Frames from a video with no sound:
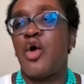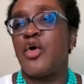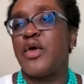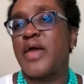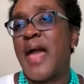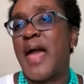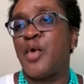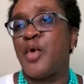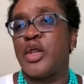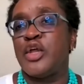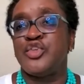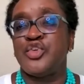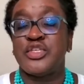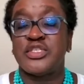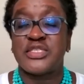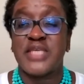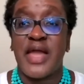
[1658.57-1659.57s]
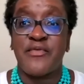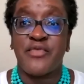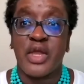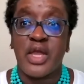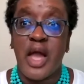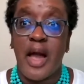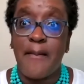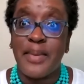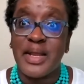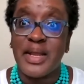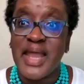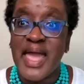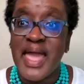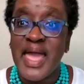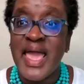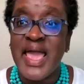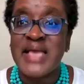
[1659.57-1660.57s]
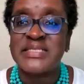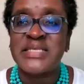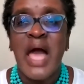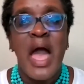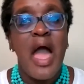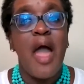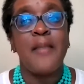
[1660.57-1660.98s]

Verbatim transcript: okay, I'm going to do this every couple of days.